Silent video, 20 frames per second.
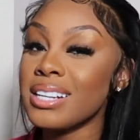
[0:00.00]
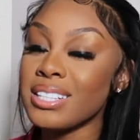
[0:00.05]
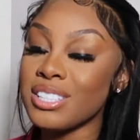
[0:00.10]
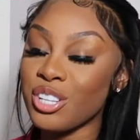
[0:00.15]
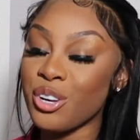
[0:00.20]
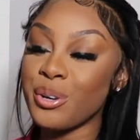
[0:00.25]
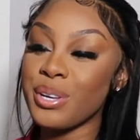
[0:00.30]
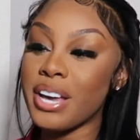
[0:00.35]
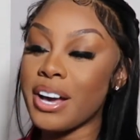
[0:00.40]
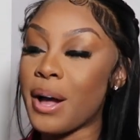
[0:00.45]

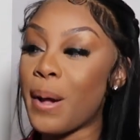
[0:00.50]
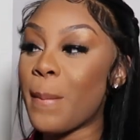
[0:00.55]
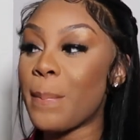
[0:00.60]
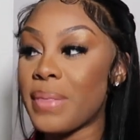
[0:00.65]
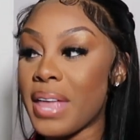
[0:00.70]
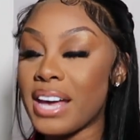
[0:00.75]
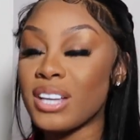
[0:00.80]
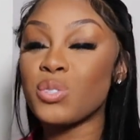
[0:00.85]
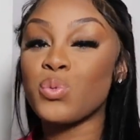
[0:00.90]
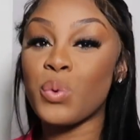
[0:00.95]
So yeah,
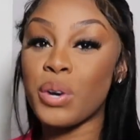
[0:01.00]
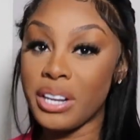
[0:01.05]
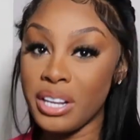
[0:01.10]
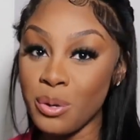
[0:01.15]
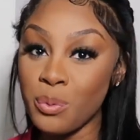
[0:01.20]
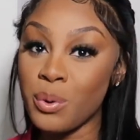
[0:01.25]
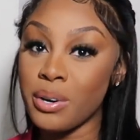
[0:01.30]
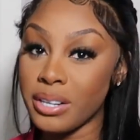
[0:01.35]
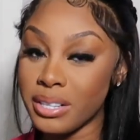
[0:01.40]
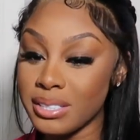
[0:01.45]
that's what
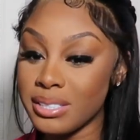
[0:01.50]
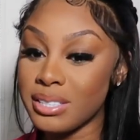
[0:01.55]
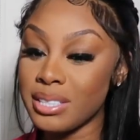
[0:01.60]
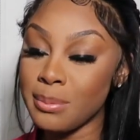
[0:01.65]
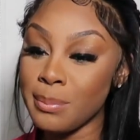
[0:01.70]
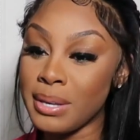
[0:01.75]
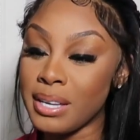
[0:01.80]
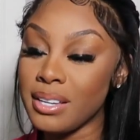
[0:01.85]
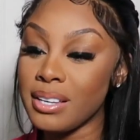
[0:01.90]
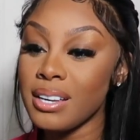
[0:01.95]
he was
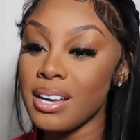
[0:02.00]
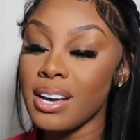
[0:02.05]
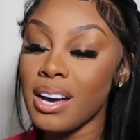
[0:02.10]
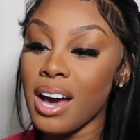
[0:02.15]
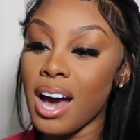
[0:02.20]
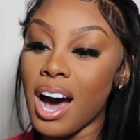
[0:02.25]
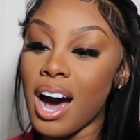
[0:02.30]
to me.